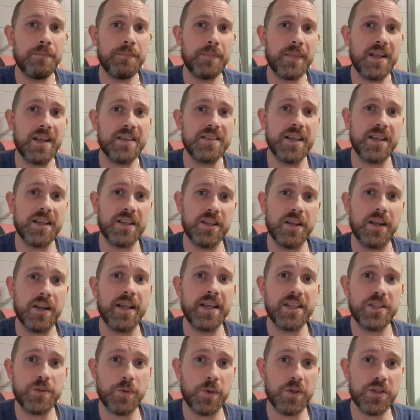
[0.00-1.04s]
The second I
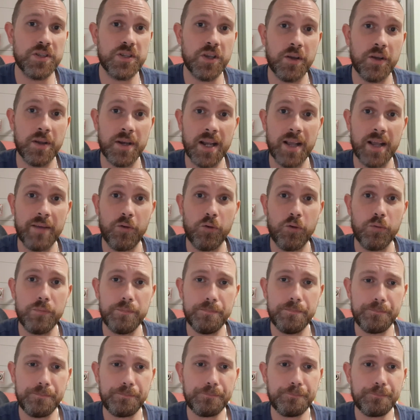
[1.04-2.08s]
get to a certain level,
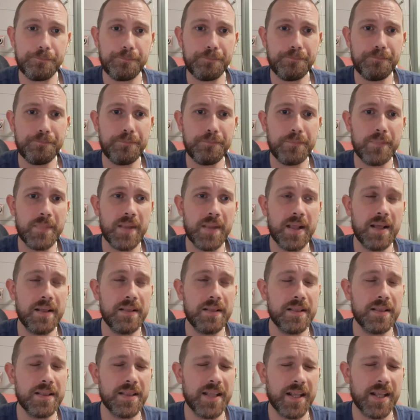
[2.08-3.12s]

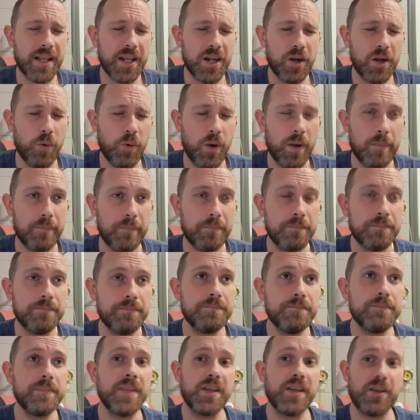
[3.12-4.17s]
they're going
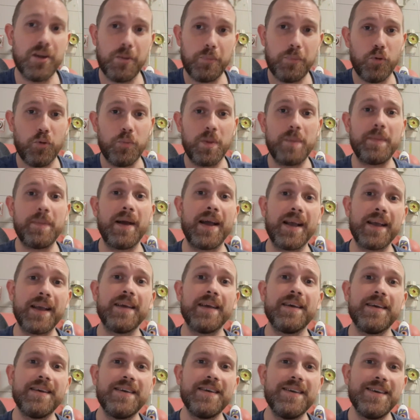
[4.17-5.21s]
to pull me back
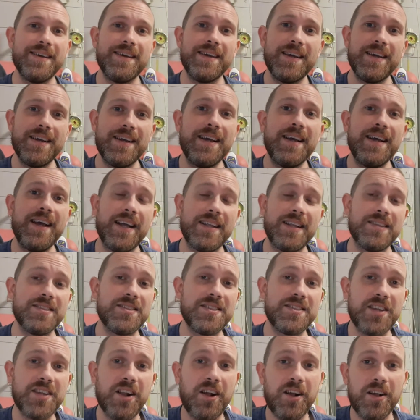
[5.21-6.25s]
and
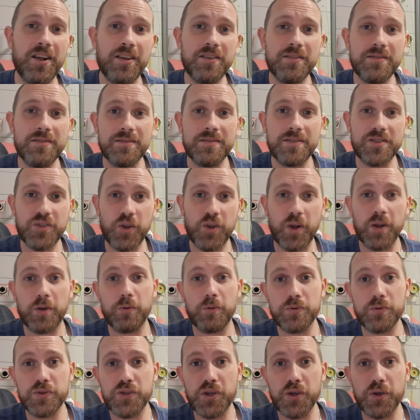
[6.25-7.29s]
start cycle
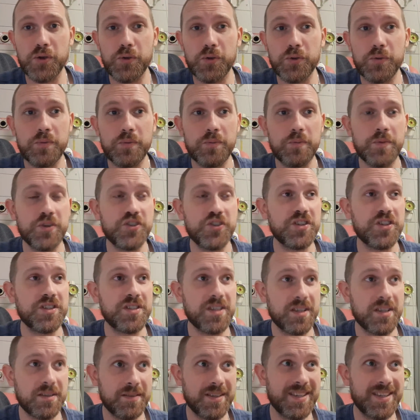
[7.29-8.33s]
2, which is
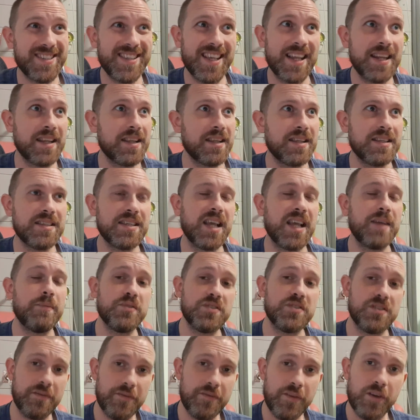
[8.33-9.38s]
exactly the same as
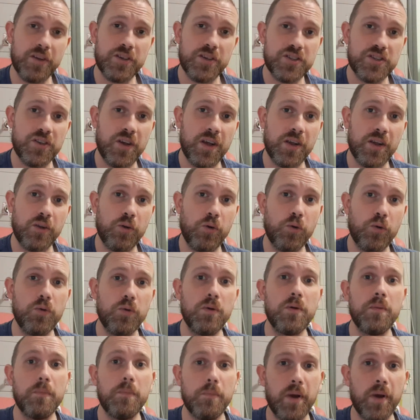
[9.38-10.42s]
the first cycle,
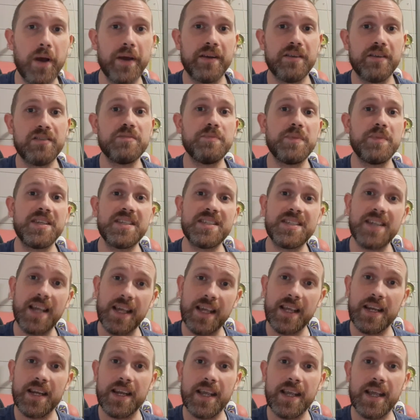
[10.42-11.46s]
minus me
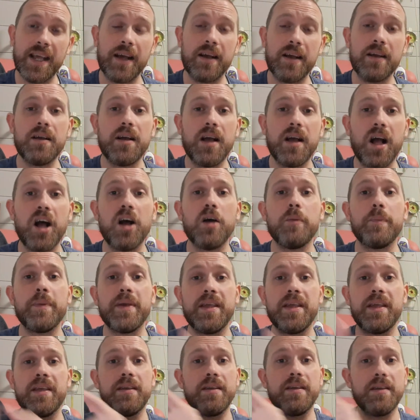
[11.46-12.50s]
staying here. I'll
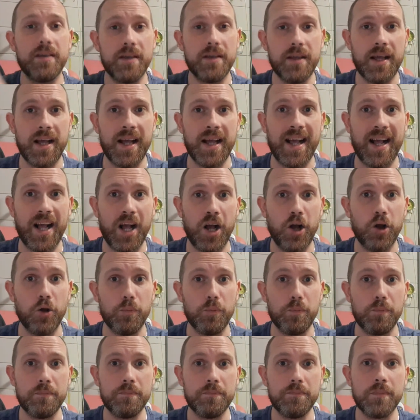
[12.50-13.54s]
be at
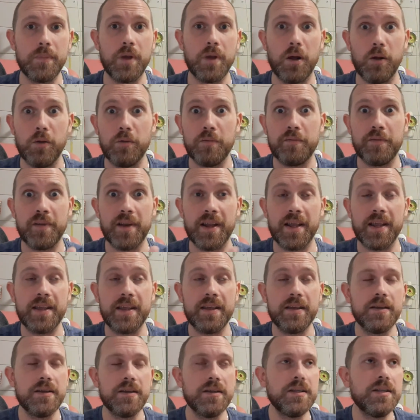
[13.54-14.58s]
home, hopefully,
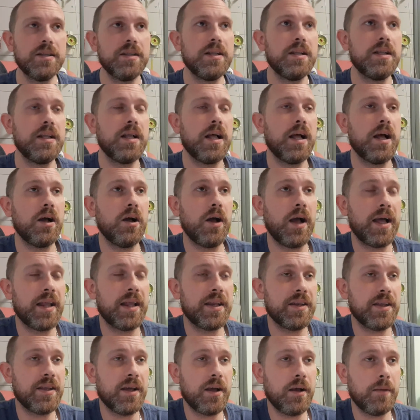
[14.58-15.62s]

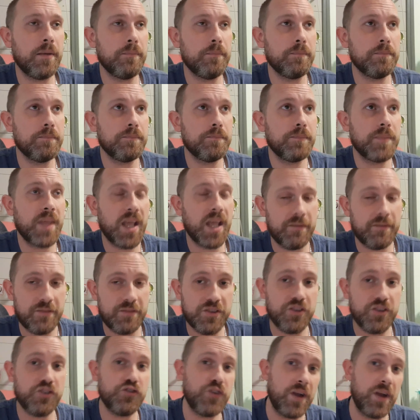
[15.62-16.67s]
and having
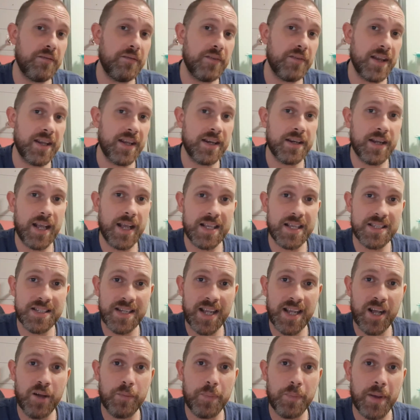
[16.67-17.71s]
to travel in as an
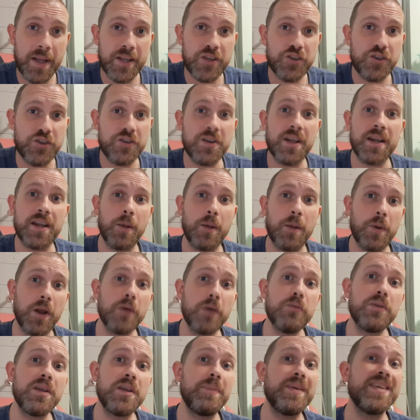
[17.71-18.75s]
outpatient, and I will
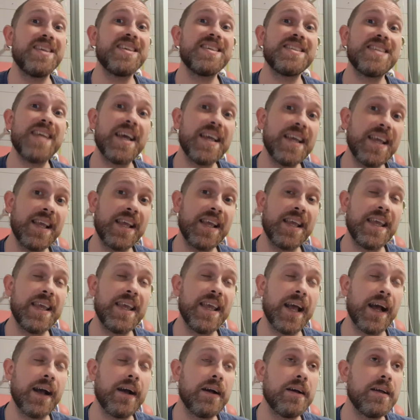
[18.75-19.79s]
only be staying
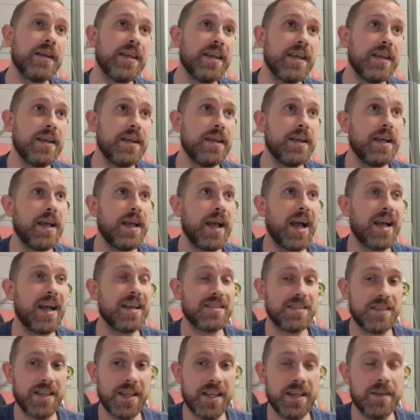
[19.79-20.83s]
here as
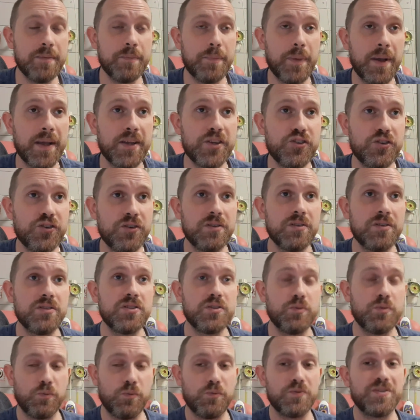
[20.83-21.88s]
an inpatient
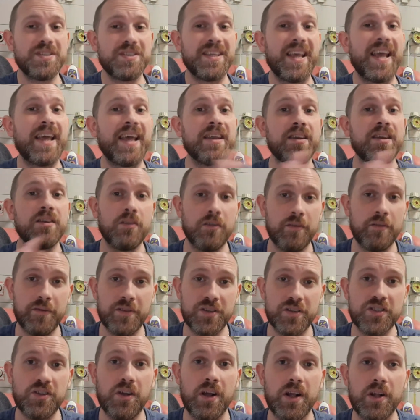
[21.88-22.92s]
towards the end of a
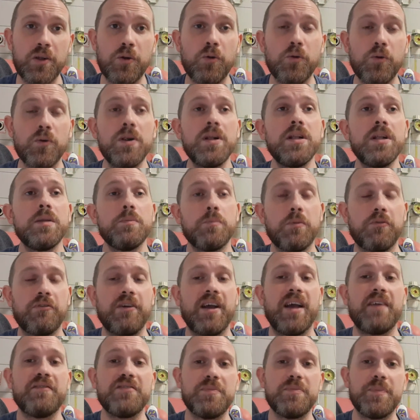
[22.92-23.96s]
cycle, where I
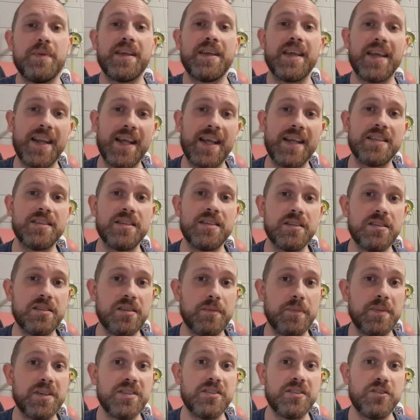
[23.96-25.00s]
have to be connected to
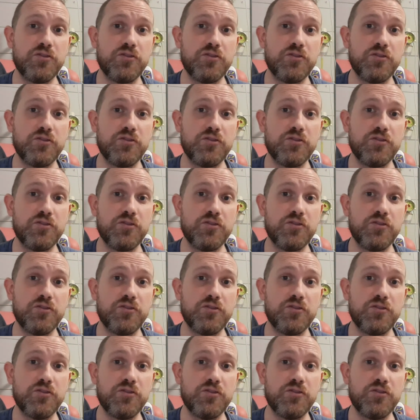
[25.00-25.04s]
Mr.